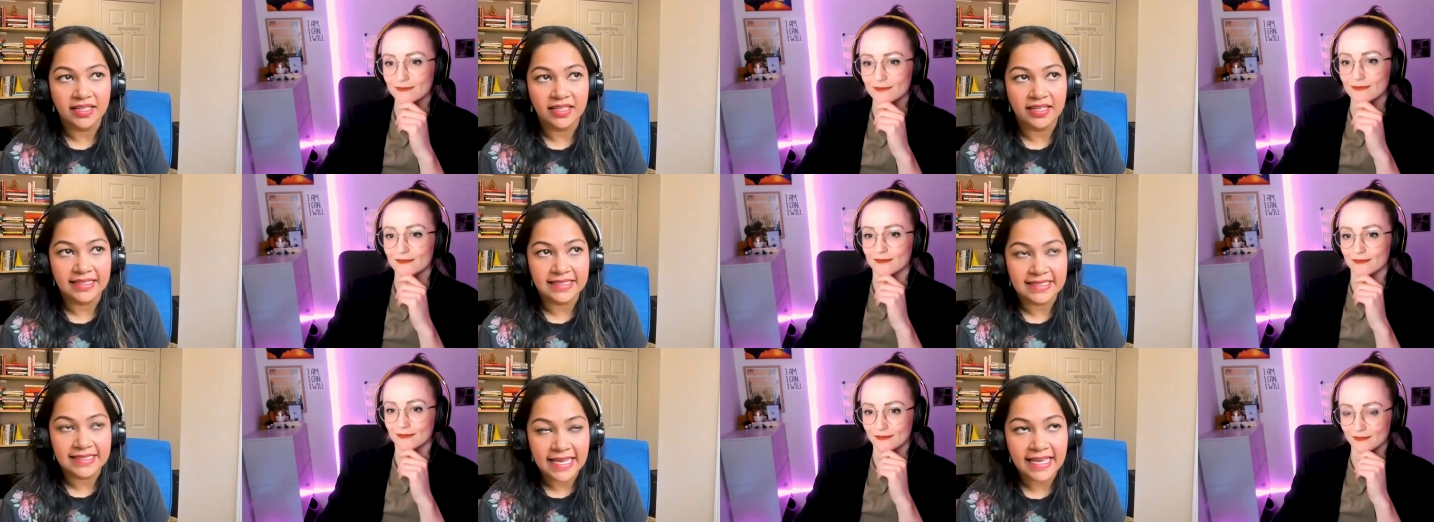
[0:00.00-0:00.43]

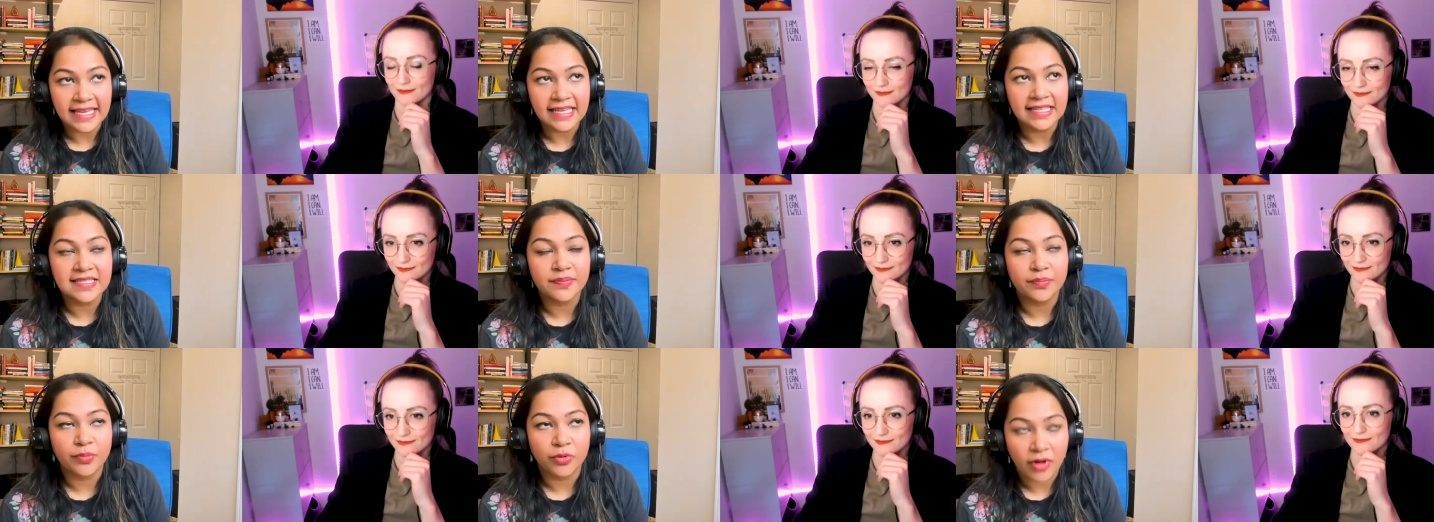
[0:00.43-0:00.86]
Speaker 1: it
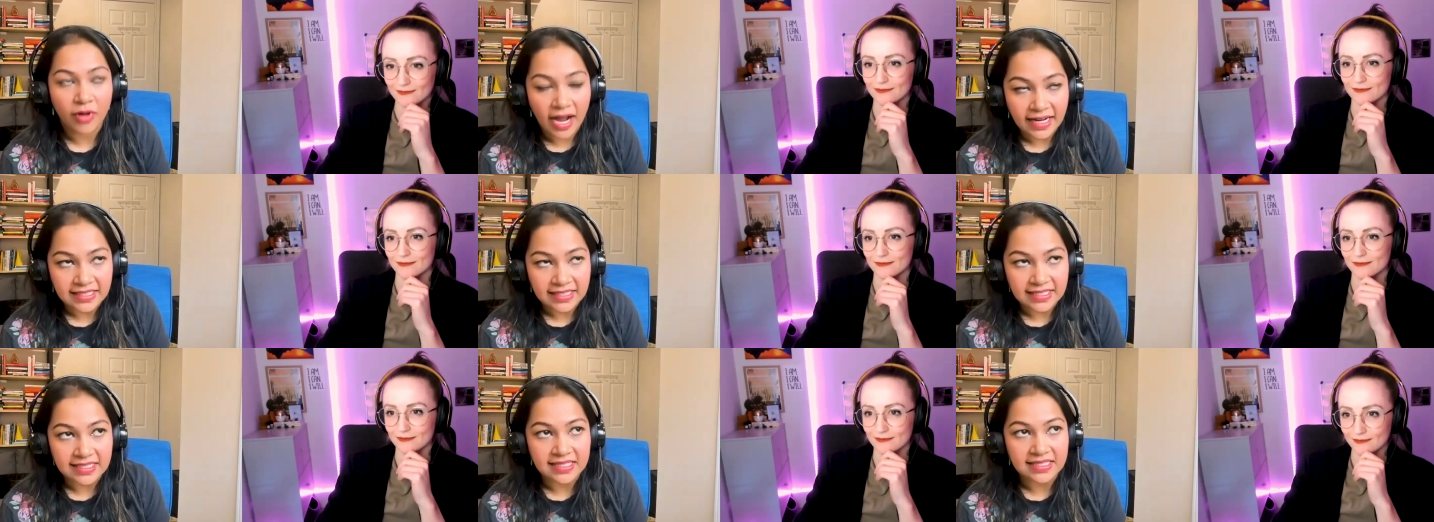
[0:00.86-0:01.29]
takes
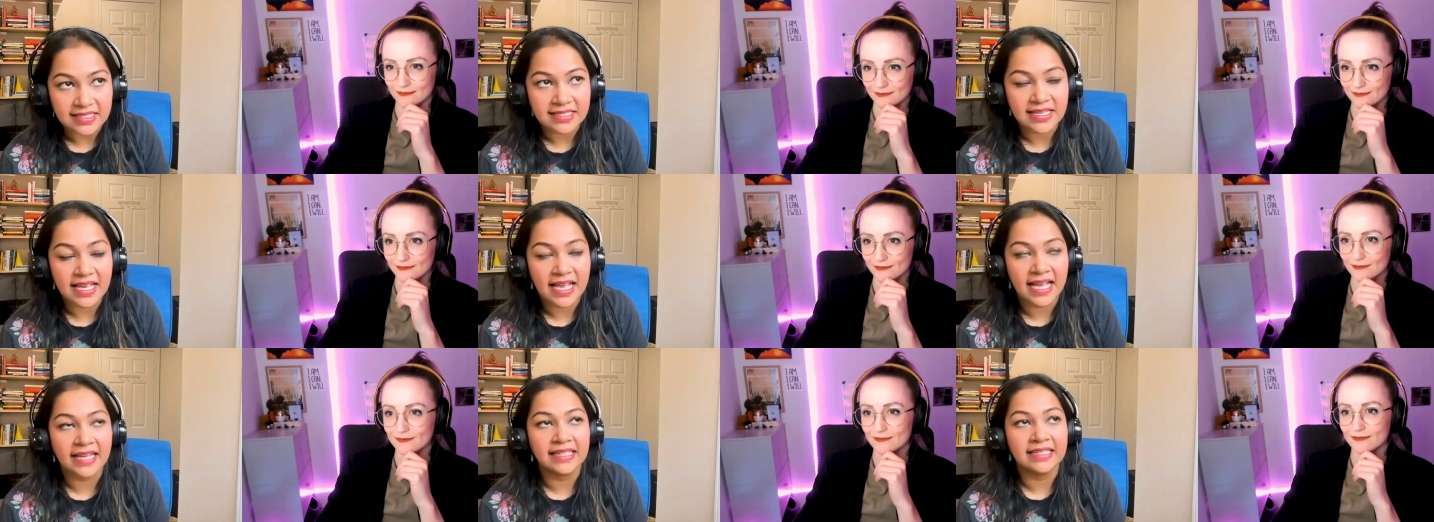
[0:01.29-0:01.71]

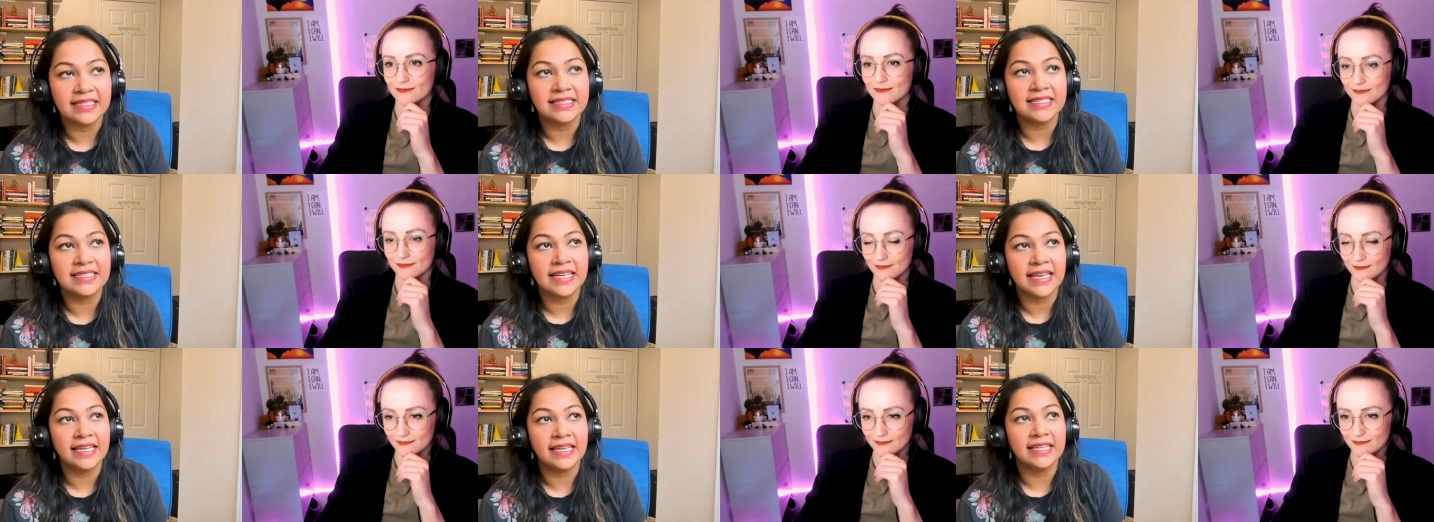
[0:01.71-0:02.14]
practice and
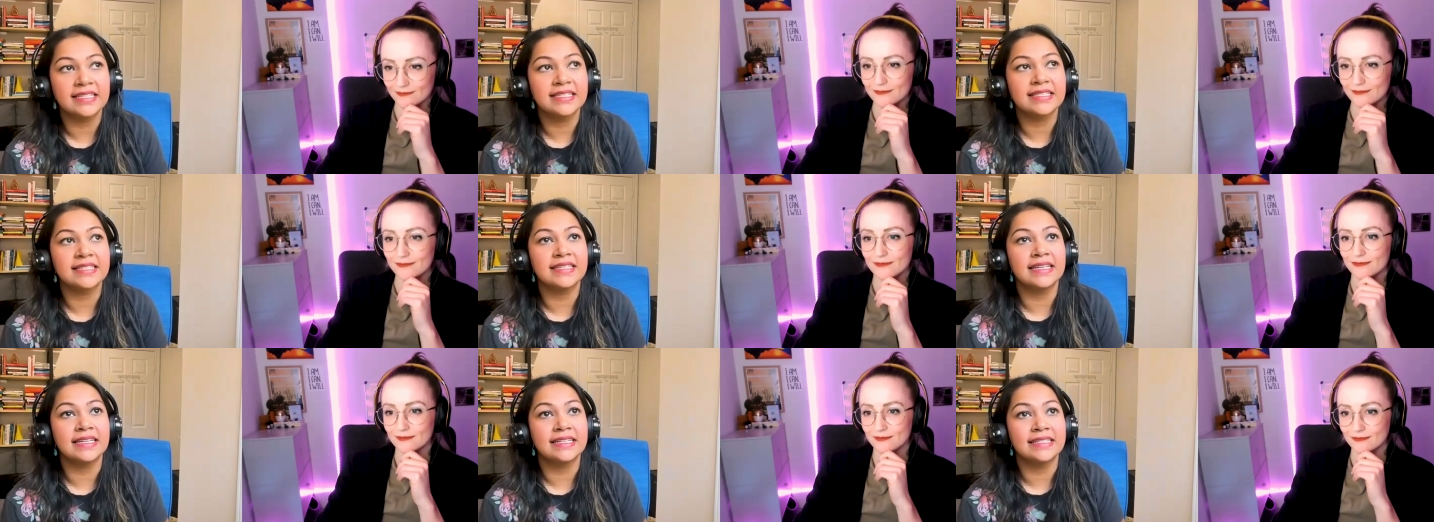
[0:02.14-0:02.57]
it
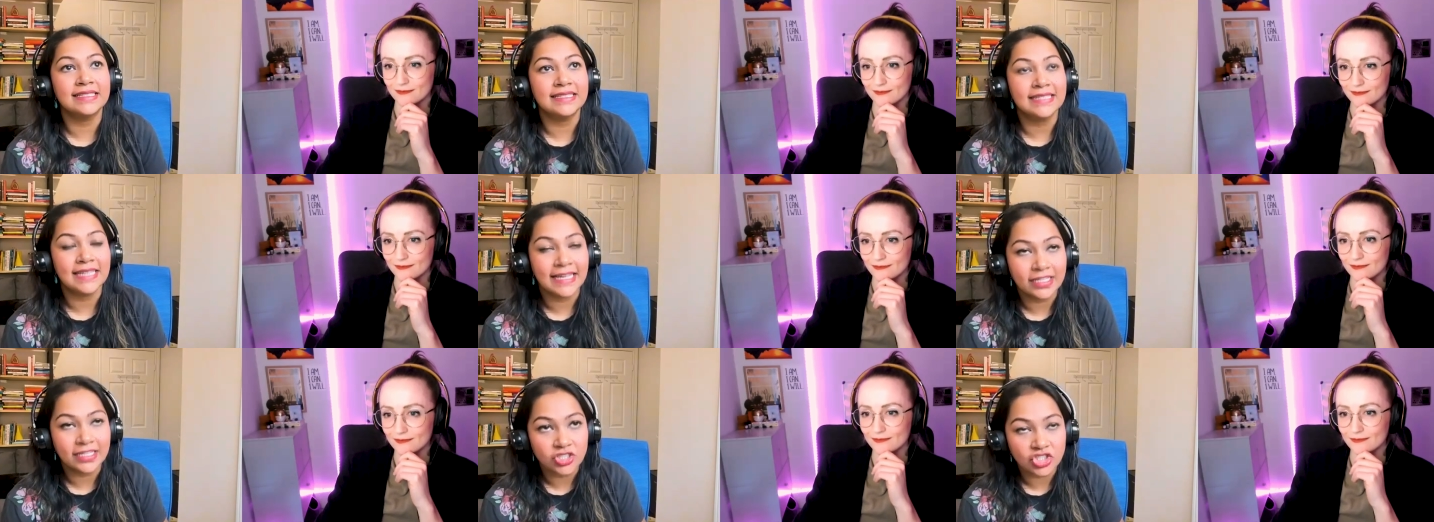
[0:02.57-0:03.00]
takes
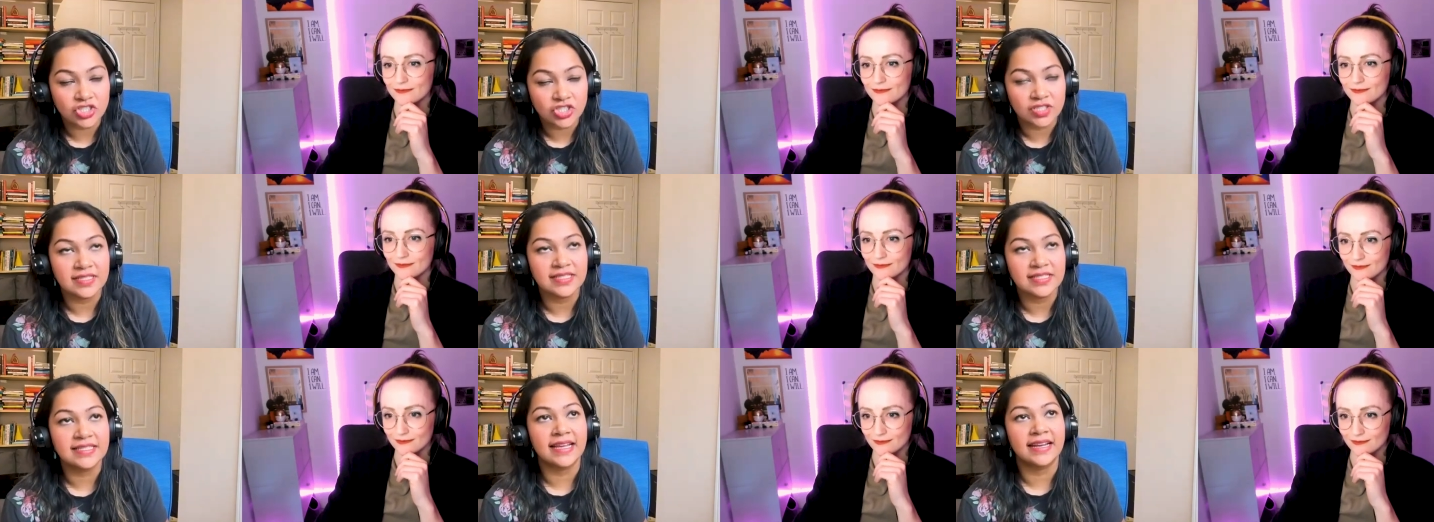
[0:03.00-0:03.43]

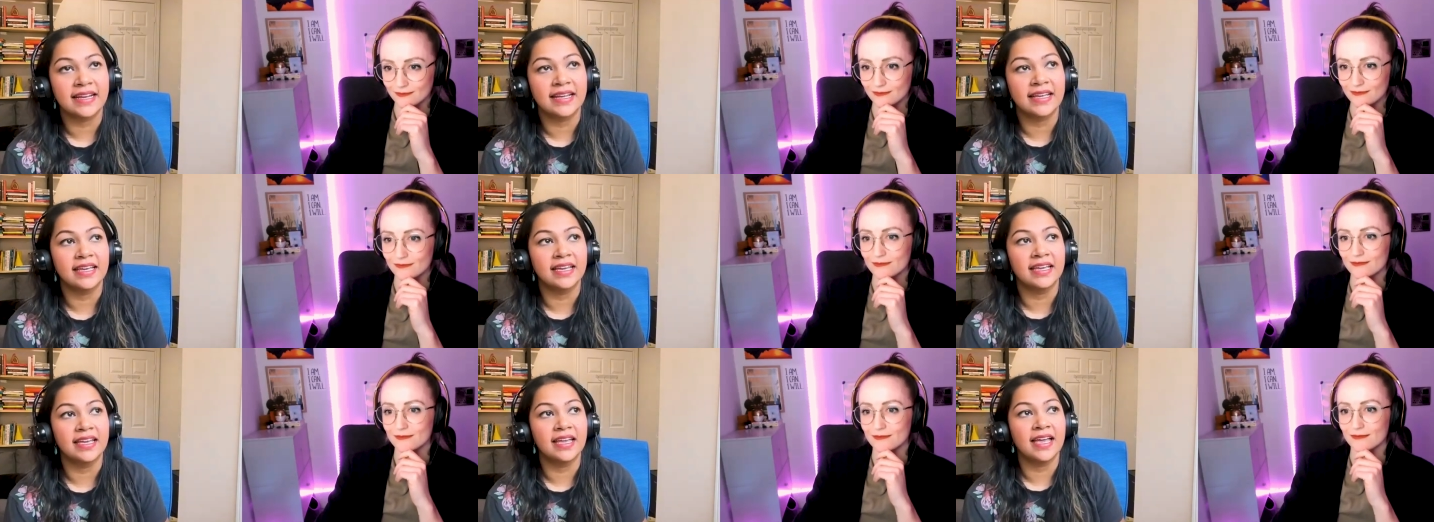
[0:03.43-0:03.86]
intention
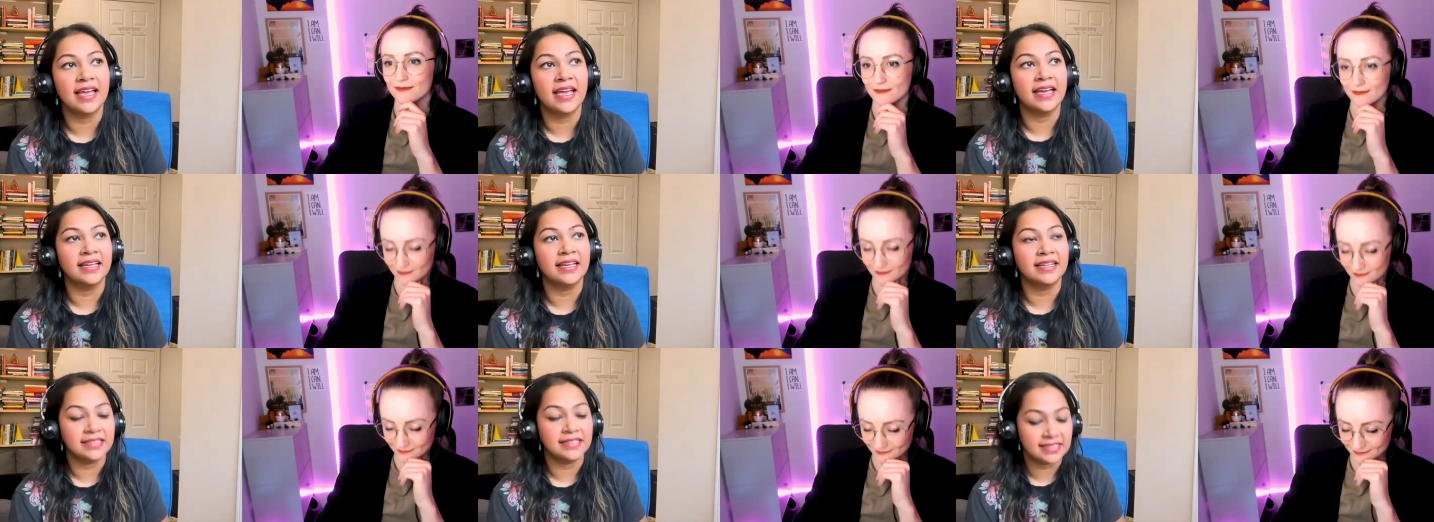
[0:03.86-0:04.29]
setting
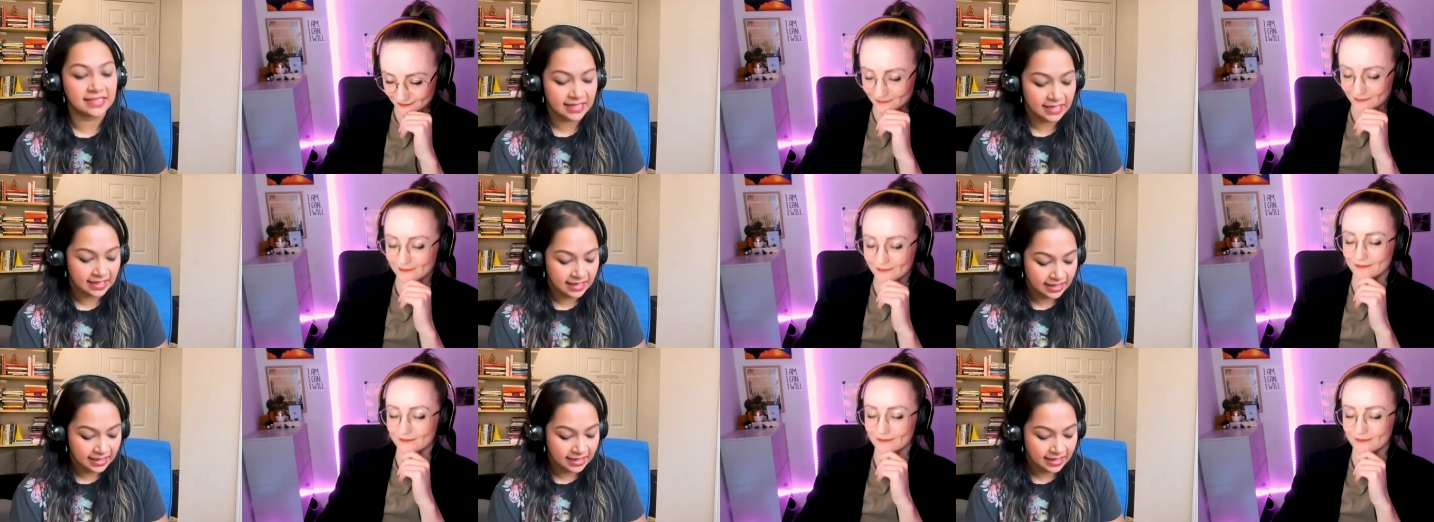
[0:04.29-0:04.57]
and